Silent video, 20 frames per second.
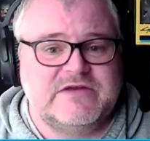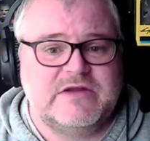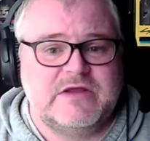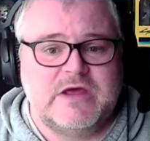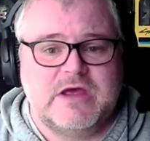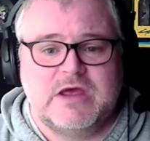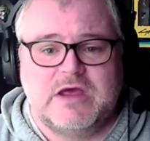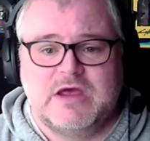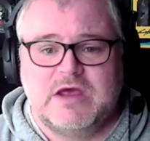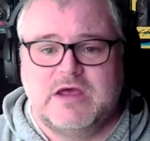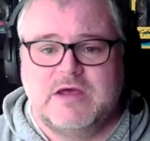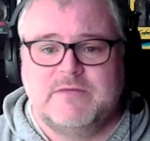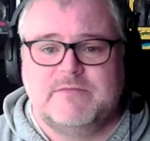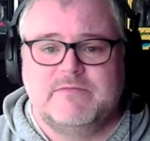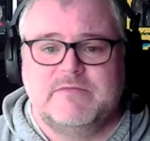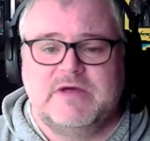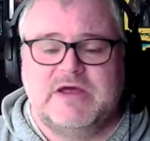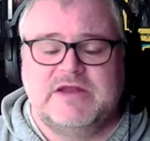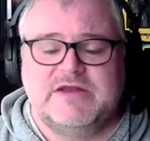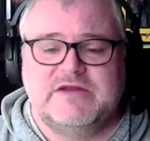
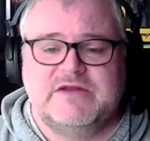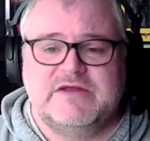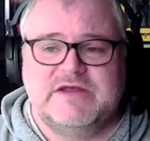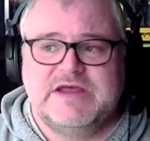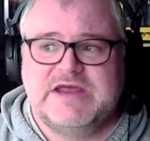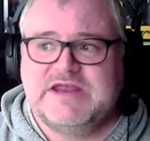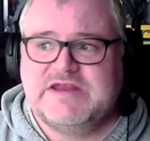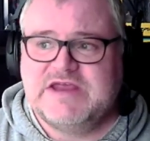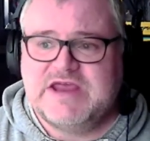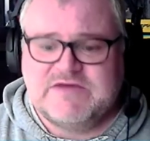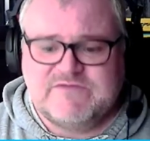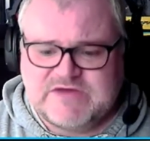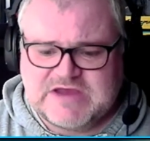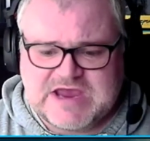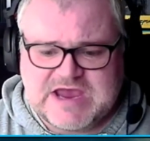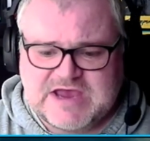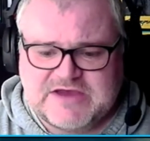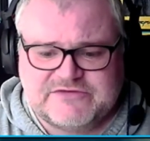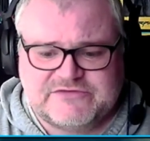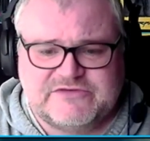
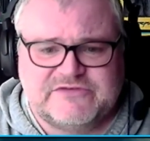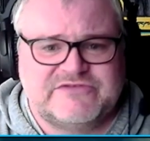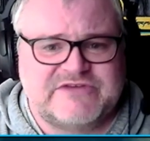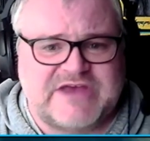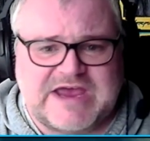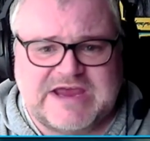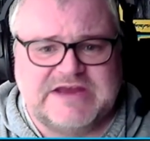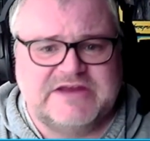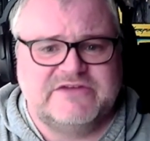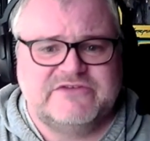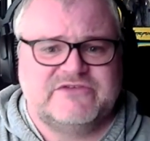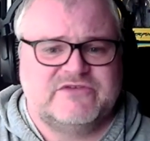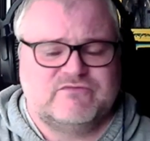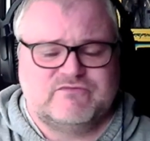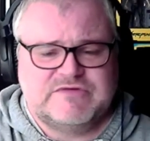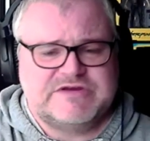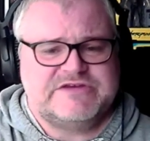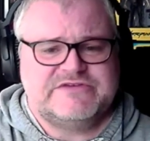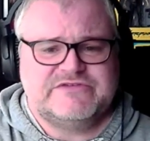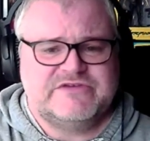regards to science and
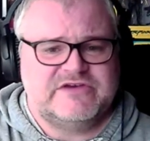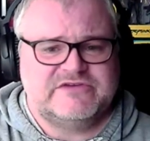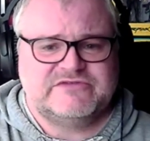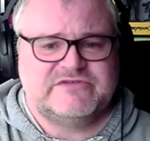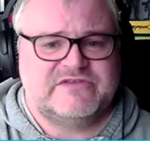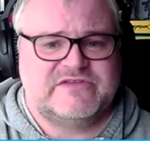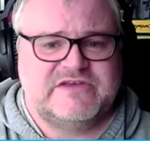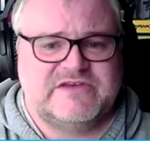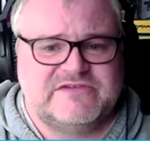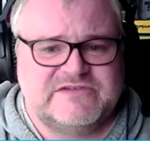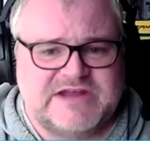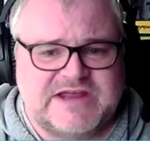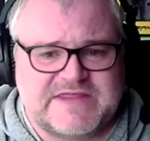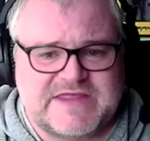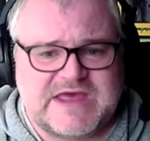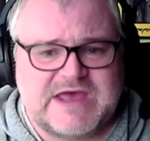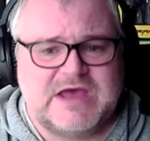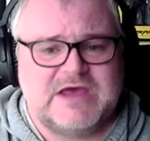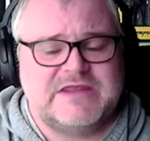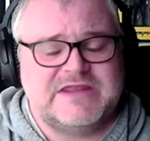research and things like
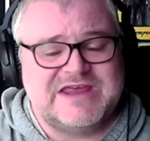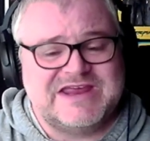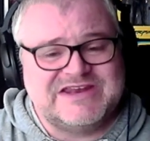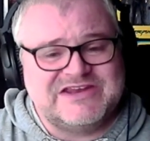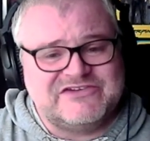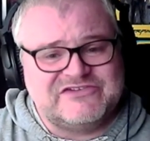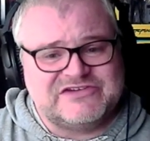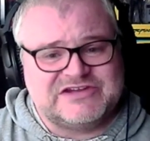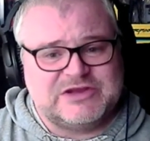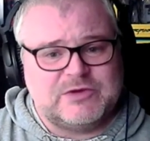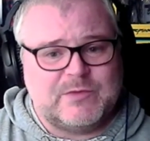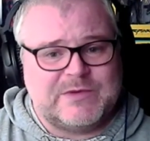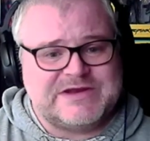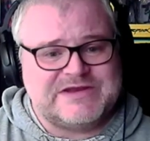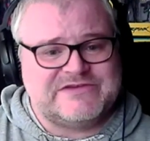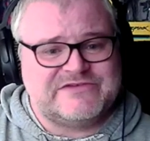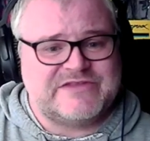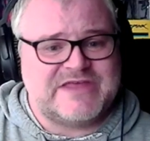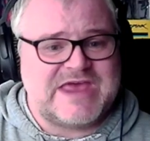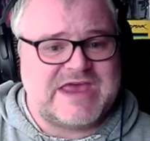that. Initially, when
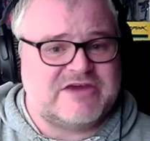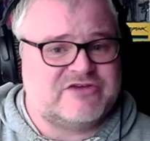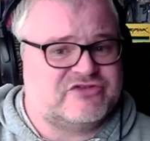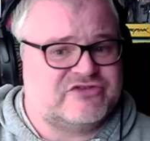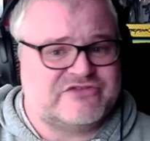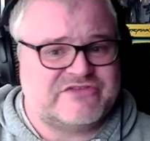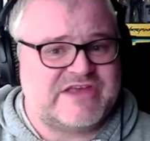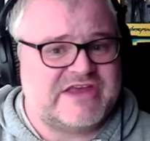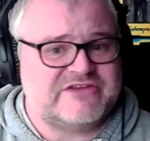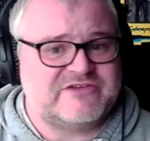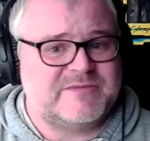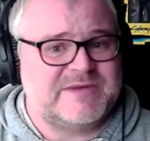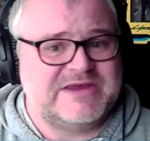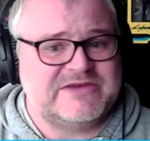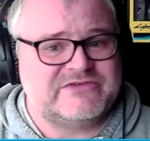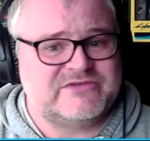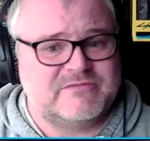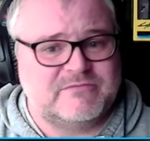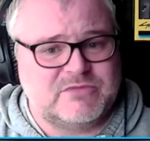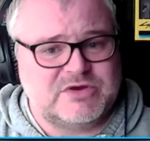he's there, he's just there to make
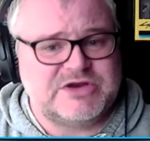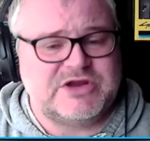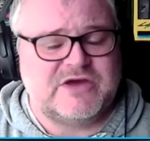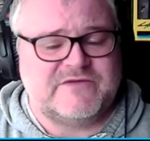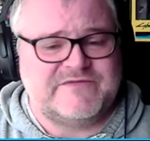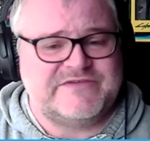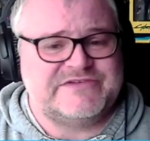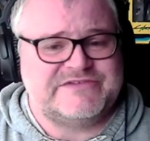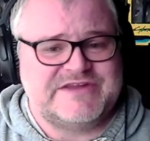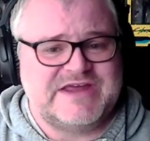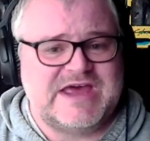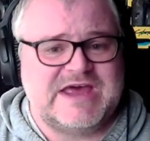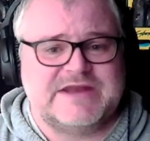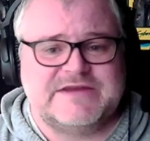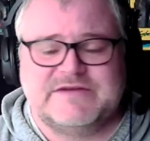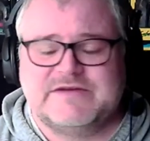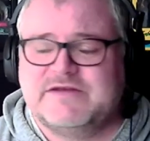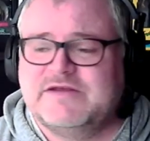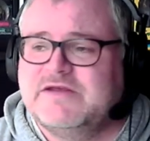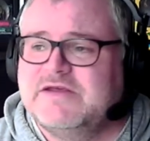some money off his dad,
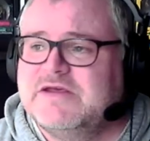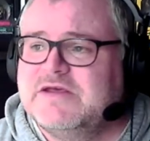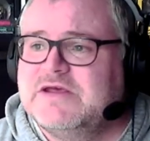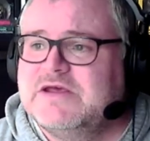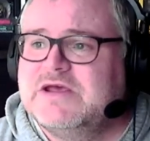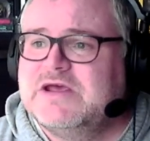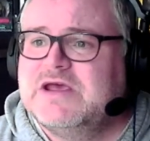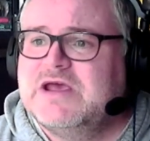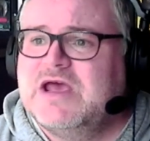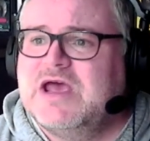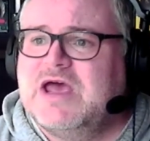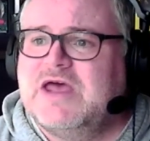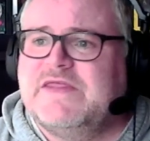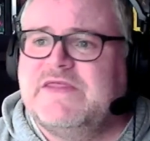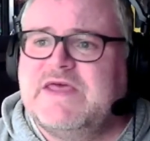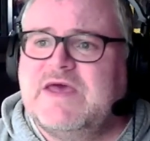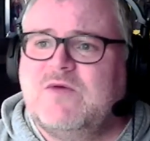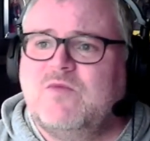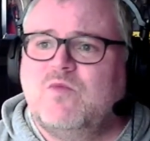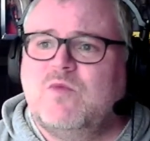and
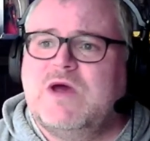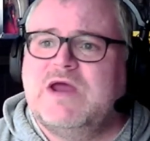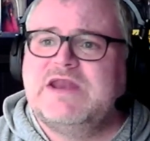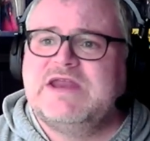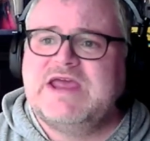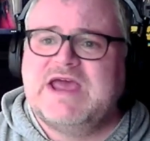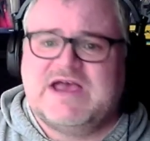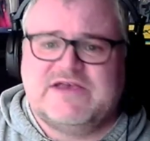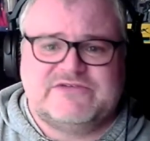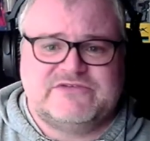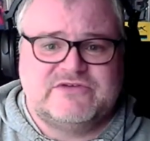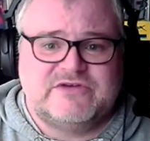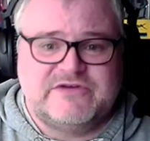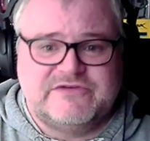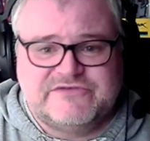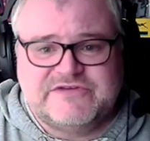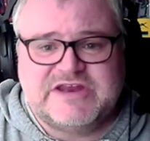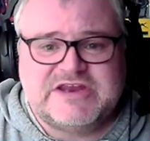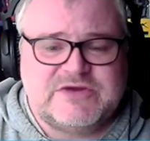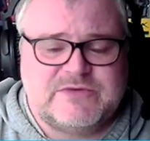then when he has to
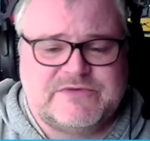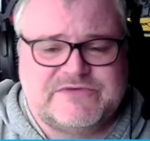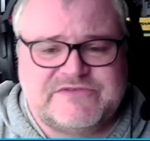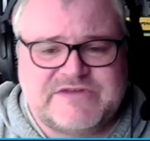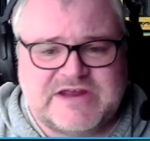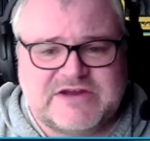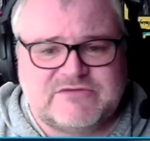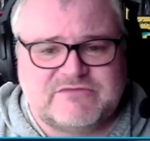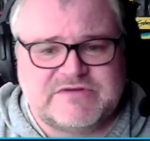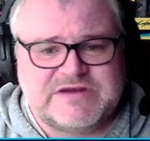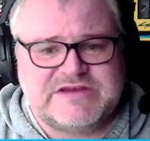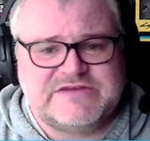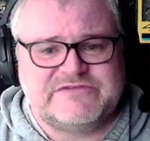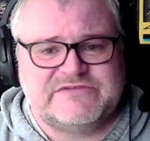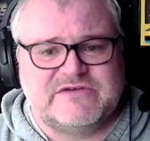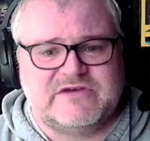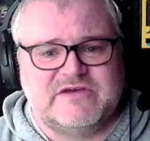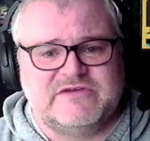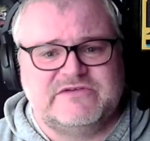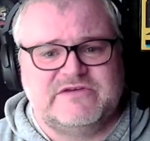continue his dad's
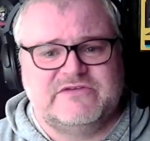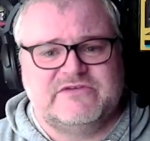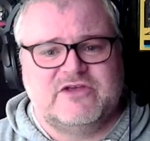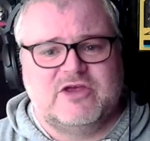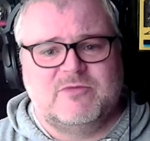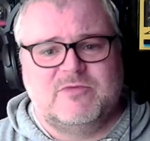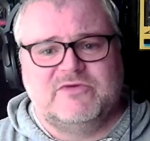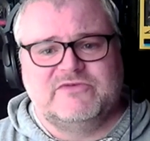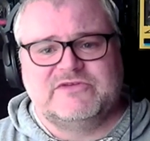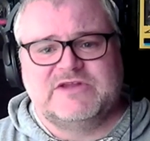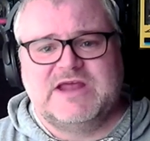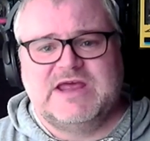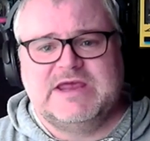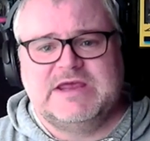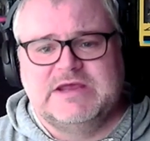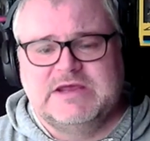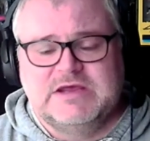research, it's almost like